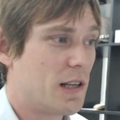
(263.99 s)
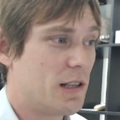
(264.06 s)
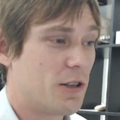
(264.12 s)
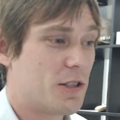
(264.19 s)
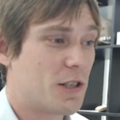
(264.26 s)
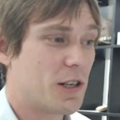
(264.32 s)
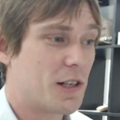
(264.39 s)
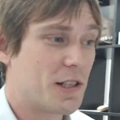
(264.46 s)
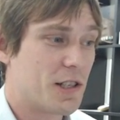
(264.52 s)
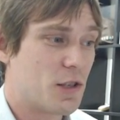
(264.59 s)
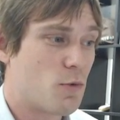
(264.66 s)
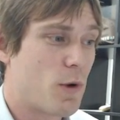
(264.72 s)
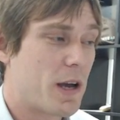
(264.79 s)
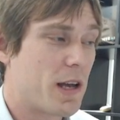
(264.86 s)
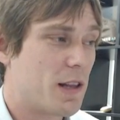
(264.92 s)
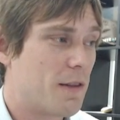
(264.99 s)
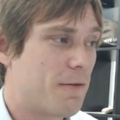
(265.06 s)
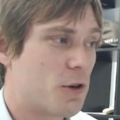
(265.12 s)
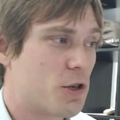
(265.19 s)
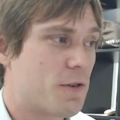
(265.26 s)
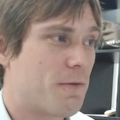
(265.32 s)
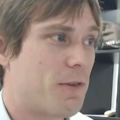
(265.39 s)
looks good because it's white, and the
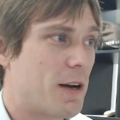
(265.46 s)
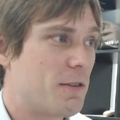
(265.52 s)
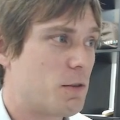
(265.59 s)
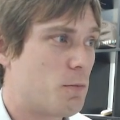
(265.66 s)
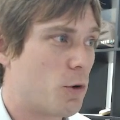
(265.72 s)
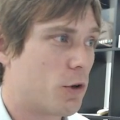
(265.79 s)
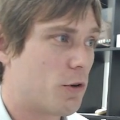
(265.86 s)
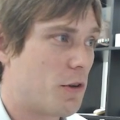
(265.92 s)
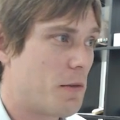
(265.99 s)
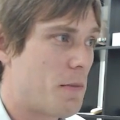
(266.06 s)
version 5 spoiler on the